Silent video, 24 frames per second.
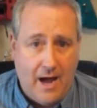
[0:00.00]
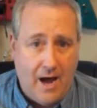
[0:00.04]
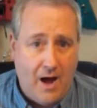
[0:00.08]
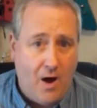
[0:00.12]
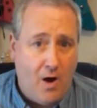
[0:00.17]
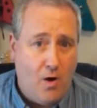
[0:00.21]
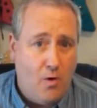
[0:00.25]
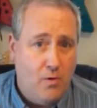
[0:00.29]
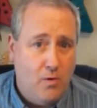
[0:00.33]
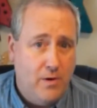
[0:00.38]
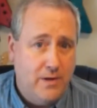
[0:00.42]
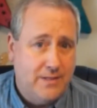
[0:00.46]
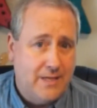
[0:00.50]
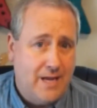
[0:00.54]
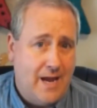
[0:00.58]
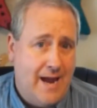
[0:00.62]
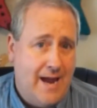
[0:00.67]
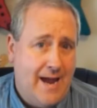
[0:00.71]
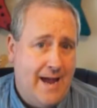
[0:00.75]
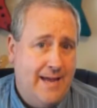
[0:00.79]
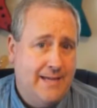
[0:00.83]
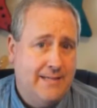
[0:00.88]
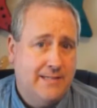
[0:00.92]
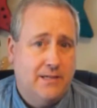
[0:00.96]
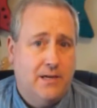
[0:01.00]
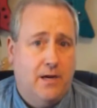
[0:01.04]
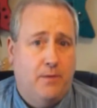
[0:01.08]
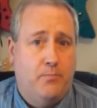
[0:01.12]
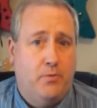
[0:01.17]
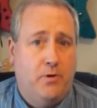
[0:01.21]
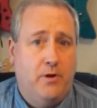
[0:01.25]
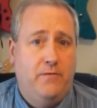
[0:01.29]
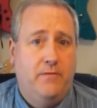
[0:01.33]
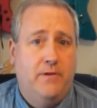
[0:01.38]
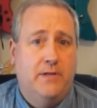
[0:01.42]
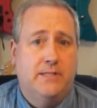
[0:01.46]
I always ask
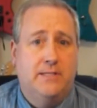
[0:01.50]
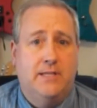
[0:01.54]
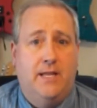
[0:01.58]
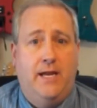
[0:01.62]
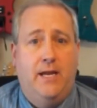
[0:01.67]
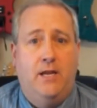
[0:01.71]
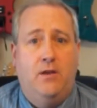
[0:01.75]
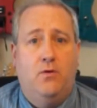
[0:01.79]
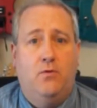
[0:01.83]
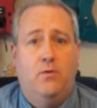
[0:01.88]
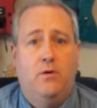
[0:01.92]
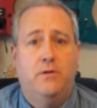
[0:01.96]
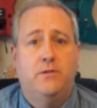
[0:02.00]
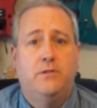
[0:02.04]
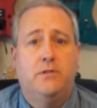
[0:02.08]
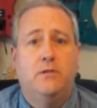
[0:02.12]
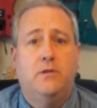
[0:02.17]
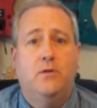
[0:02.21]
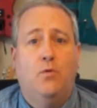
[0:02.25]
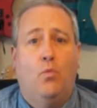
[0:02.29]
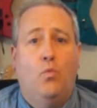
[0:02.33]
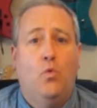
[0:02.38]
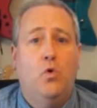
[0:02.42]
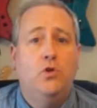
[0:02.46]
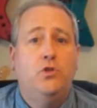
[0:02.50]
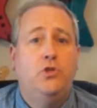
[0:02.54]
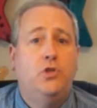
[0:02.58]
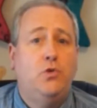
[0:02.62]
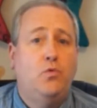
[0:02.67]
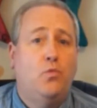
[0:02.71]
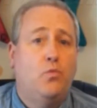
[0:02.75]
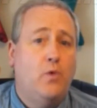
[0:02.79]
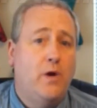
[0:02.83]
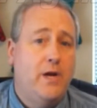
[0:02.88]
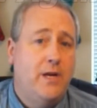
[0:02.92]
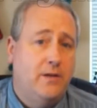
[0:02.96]
previous landlords, would you
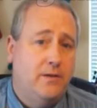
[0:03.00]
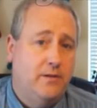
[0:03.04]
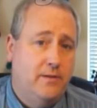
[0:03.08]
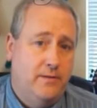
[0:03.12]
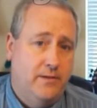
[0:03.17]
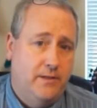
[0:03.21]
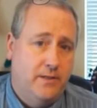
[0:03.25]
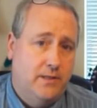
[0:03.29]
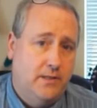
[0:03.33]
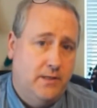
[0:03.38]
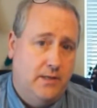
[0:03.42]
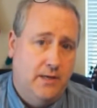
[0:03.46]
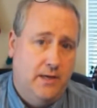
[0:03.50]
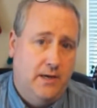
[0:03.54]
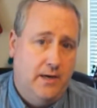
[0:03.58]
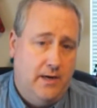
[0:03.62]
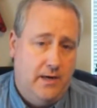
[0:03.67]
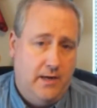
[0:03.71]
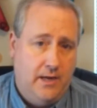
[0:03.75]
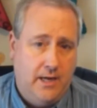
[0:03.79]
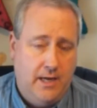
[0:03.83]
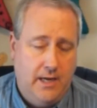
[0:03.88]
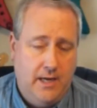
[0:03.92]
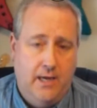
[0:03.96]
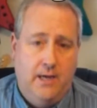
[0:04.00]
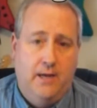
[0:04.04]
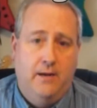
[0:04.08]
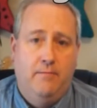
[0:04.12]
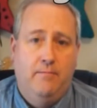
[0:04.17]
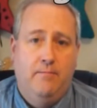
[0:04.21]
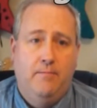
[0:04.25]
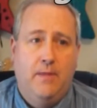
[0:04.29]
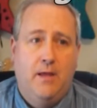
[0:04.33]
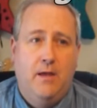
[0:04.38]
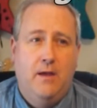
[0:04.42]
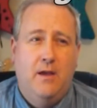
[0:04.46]
rent to this tenant again?
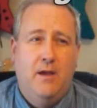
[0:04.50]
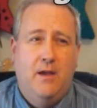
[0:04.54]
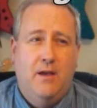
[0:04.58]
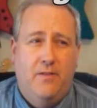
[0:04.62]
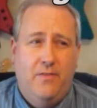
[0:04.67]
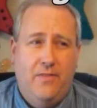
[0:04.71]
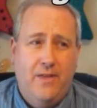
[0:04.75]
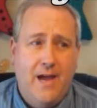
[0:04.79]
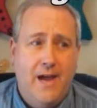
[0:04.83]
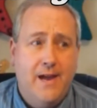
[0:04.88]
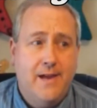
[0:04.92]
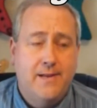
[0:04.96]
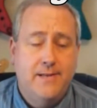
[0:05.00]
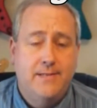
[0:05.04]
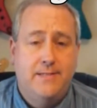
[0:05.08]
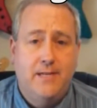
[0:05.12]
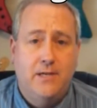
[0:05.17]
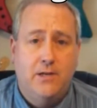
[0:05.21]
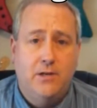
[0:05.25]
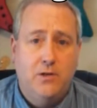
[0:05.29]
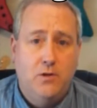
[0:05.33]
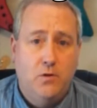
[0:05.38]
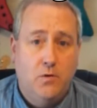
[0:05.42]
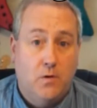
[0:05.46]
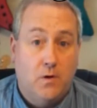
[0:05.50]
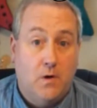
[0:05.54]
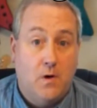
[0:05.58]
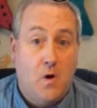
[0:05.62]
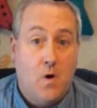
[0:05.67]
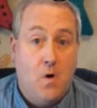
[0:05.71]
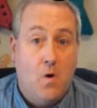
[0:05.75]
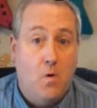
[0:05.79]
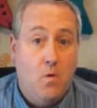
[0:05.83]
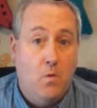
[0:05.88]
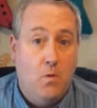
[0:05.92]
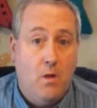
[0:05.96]
That can tell you a
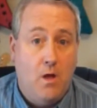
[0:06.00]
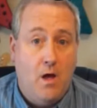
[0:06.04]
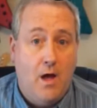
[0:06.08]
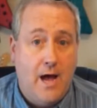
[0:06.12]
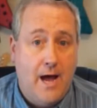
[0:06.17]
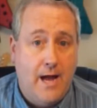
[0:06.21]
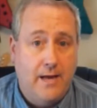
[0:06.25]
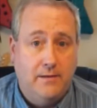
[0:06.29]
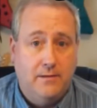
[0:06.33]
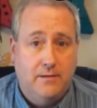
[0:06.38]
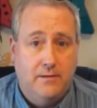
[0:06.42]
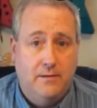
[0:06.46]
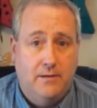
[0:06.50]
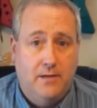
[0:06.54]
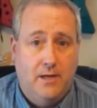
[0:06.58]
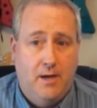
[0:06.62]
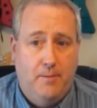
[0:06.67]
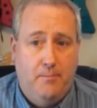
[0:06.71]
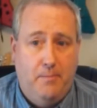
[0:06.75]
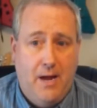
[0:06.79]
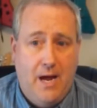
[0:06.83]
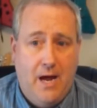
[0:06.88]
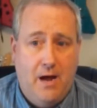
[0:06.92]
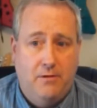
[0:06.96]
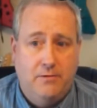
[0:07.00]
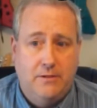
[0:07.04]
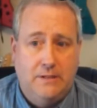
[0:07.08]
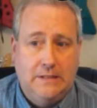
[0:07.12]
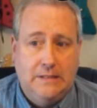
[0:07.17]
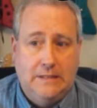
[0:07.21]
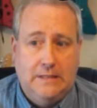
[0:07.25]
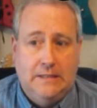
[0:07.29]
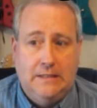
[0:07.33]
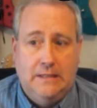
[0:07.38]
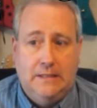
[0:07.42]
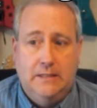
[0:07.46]
whole lot about
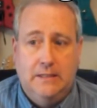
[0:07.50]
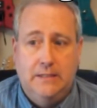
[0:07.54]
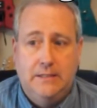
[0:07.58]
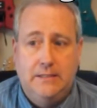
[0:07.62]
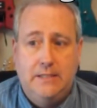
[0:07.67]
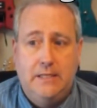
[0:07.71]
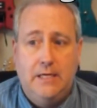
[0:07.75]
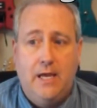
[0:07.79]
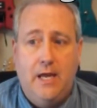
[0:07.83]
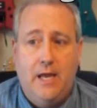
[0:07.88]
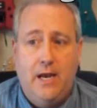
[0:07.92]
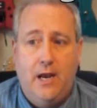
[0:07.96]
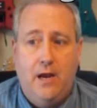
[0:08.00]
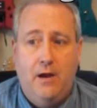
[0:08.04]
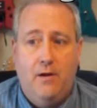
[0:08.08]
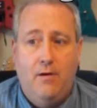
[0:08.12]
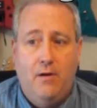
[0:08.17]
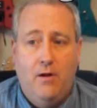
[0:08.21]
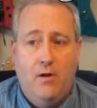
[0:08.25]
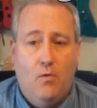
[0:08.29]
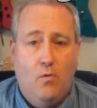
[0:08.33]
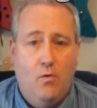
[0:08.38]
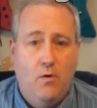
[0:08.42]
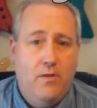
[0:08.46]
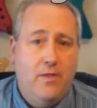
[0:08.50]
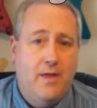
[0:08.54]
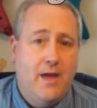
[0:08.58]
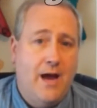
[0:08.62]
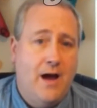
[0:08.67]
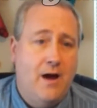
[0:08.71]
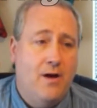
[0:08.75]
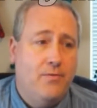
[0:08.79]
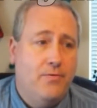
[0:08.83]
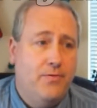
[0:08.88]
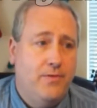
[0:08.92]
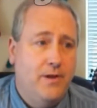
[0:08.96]
the tenant
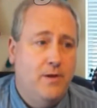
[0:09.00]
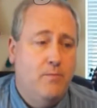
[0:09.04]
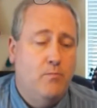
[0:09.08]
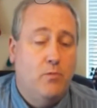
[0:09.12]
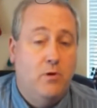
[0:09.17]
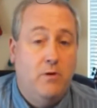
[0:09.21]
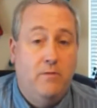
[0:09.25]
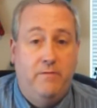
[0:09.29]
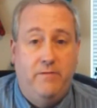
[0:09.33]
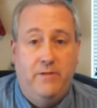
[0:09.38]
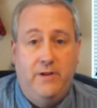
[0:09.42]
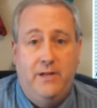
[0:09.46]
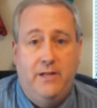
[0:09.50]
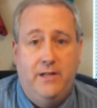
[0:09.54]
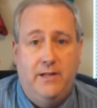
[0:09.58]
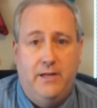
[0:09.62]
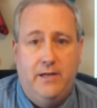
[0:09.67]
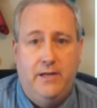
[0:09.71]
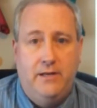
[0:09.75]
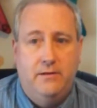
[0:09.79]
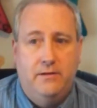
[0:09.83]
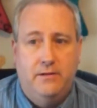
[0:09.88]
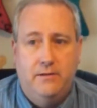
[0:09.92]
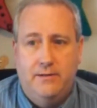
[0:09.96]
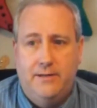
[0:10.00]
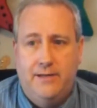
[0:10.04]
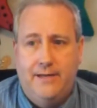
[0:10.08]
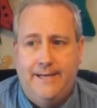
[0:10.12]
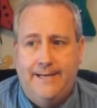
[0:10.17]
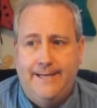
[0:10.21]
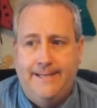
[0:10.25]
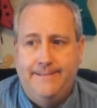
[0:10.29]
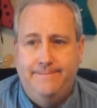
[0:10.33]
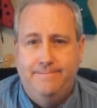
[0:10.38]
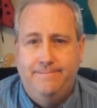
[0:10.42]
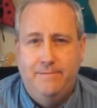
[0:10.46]
without them revealing
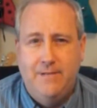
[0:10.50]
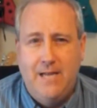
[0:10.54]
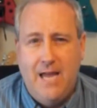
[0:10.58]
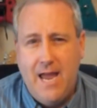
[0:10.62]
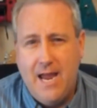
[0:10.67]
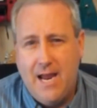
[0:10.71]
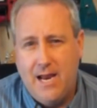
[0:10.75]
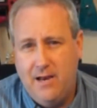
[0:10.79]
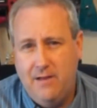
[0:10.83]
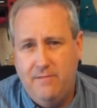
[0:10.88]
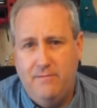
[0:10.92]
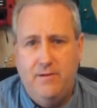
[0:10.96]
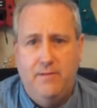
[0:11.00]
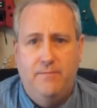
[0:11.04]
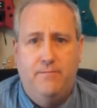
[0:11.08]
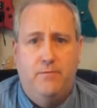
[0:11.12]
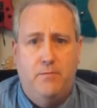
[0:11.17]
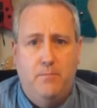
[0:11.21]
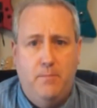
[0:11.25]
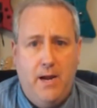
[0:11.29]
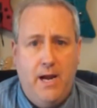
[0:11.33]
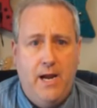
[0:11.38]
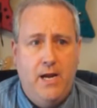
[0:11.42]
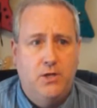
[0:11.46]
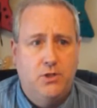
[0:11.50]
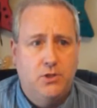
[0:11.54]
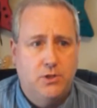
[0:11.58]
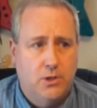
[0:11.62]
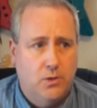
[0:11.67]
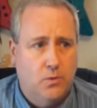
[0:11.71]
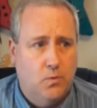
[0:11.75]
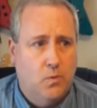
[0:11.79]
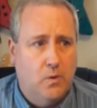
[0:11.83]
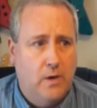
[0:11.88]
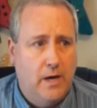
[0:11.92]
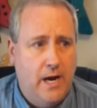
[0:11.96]
uh, negative information
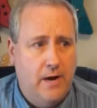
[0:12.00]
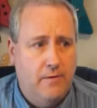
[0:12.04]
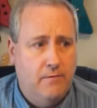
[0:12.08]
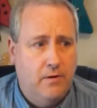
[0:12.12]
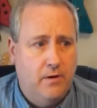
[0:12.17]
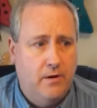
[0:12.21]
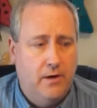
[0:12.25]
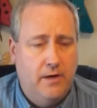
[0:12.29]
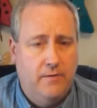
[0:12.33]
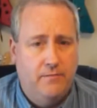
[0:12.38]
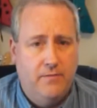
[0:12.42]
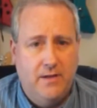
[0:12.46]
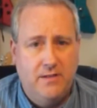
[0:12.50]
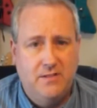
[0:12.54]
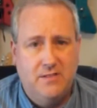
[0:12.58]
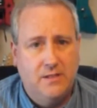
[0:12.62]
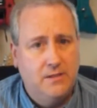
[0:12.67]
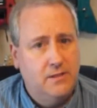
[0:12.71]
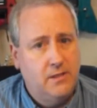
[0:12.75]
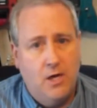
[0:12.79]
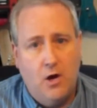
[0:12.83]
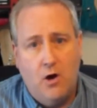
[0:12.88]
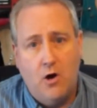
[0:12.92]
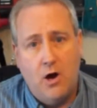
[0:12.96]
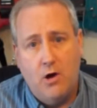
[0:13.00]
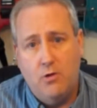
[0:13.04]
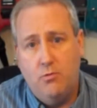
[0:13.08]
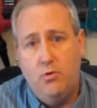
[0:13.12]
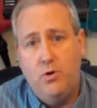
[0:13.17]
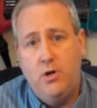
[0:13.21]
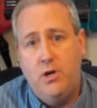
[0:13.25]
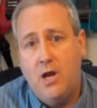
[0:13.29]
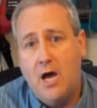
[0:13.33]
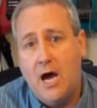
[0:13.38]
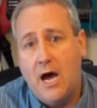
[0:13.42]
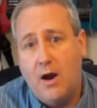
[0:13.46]
or whatever. If they say, no, I
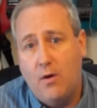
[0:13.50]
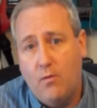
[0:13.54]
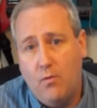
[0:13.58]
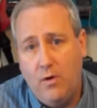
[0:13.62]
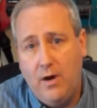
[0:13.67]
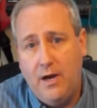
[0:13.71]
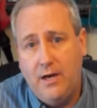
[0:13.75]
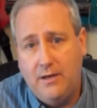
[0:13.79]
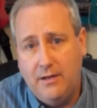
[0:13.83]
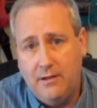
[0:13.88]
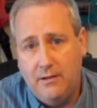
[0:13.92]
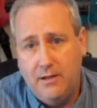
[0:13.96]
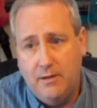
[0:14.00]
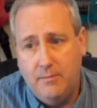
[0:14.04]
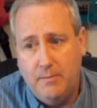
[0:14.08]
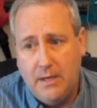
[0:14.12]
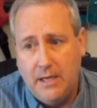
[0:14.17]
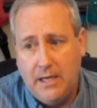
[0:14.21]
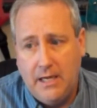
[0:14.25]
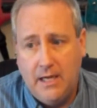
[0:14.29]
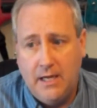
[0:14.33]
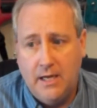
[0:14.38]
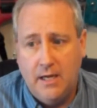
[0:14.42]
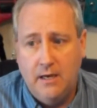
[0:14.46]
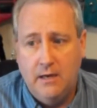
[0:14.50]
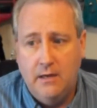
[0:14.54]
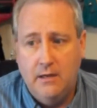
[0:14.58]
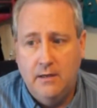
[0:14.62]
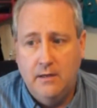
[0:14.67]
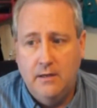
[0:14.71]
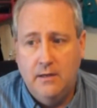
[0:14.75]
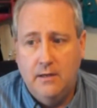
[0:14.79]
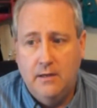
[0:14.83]
would not rent to them again,